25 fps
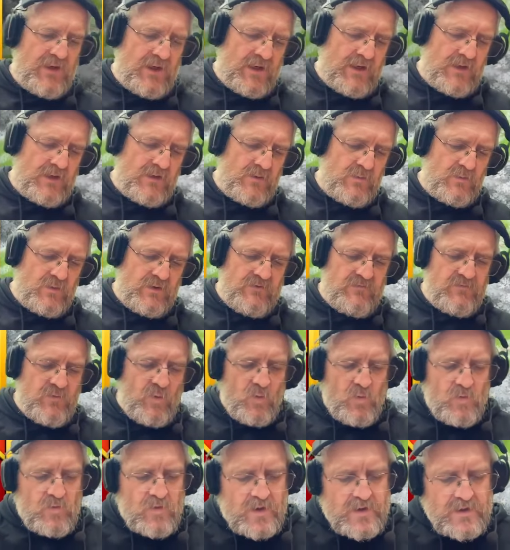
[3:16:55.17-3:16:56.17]
And we've
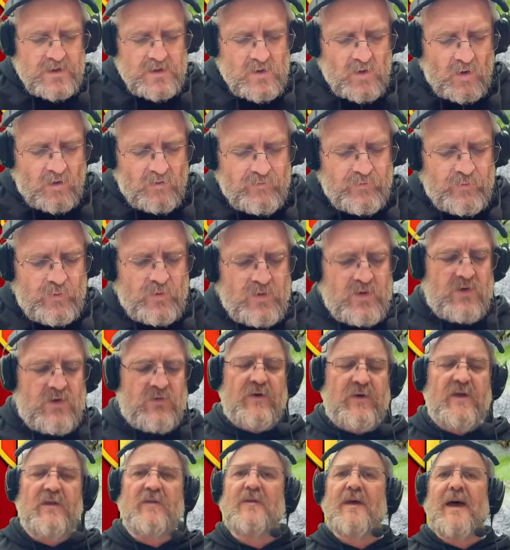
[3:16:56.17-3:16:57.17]
already got
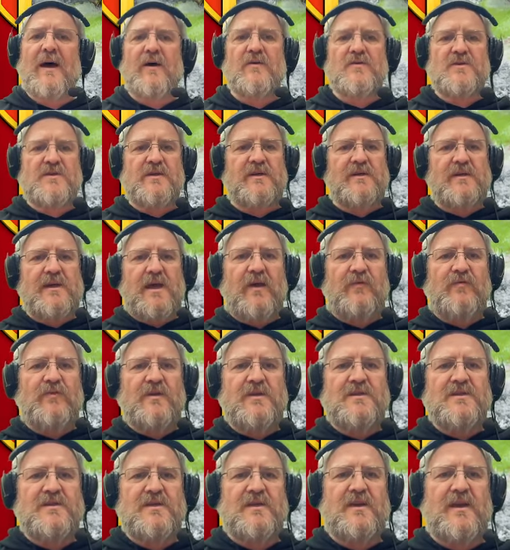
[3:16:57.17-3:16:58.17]
43,000 left
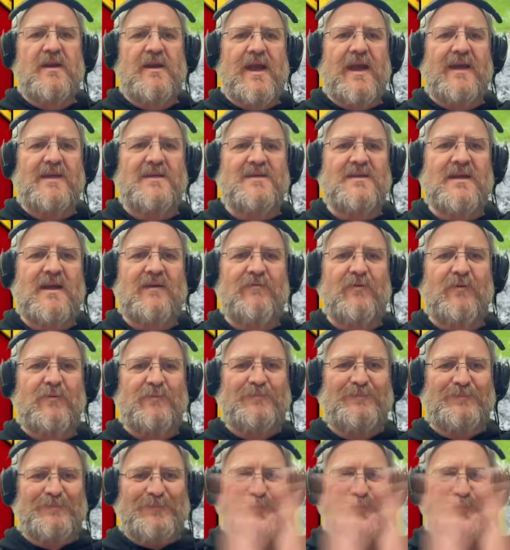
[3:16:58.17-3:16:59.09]
into the next level.